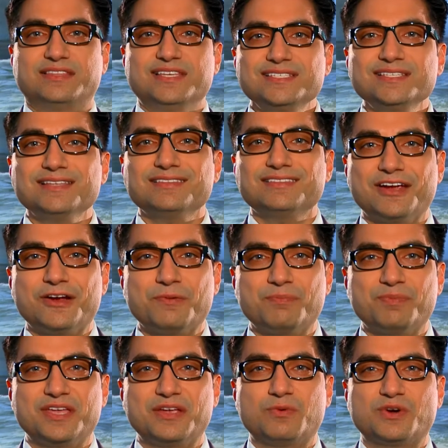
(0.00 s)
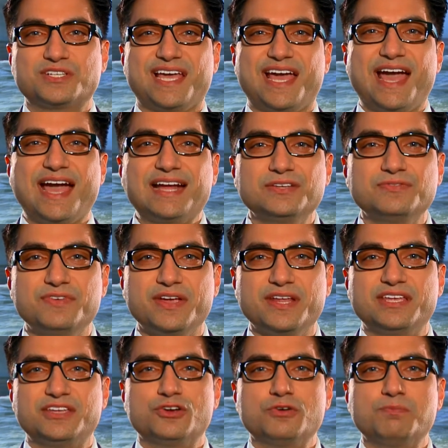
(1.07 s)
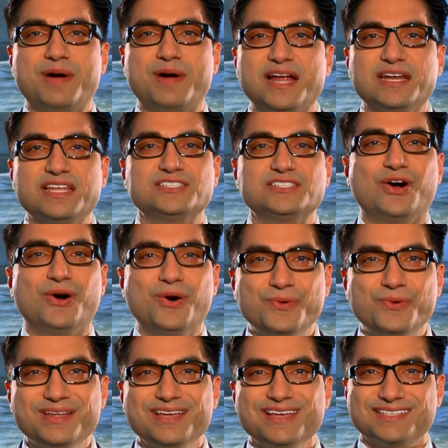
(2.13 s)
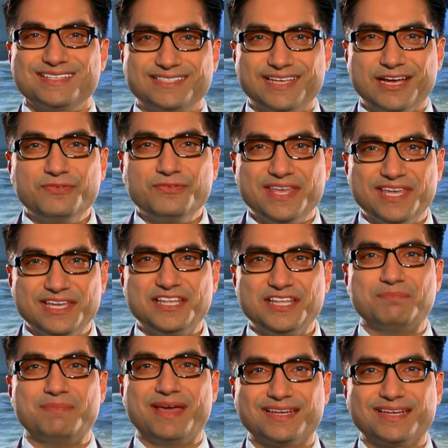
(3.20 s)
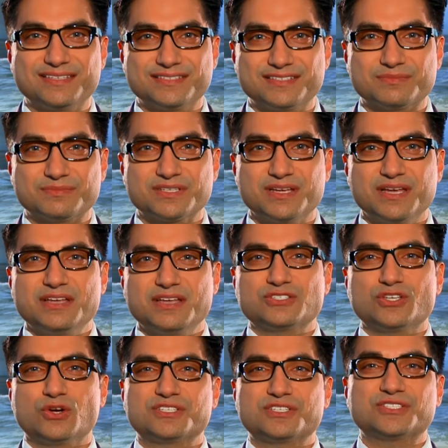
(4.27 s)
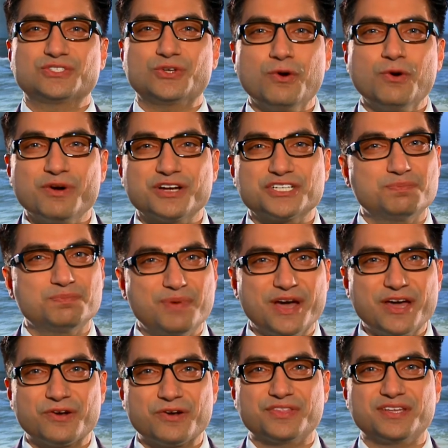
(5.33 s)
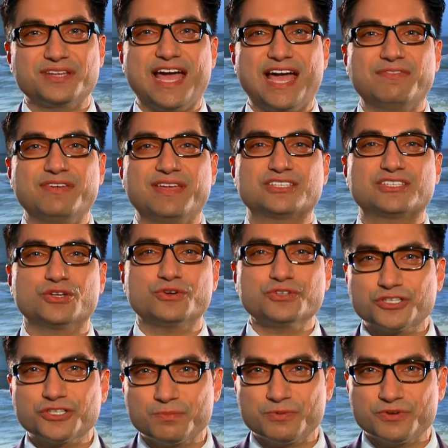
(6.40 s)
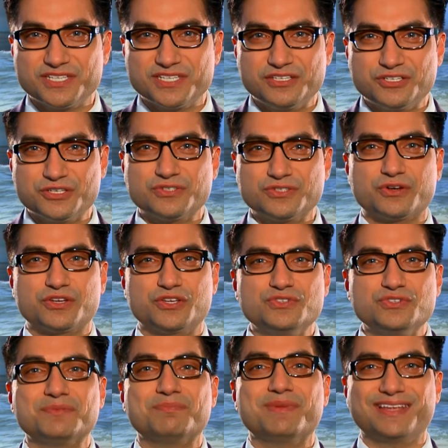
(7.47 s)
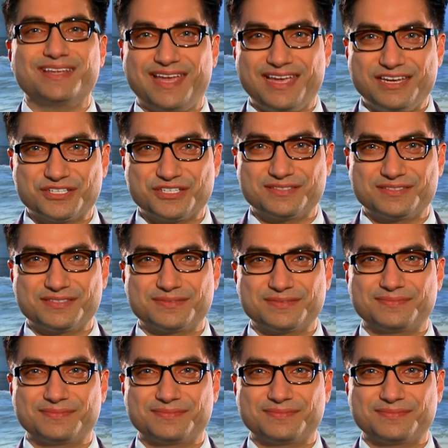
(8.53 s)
this is a therapy which is activating your body's own self-healing mechanisms, so it's so much better than having a surgical procedures or using medications.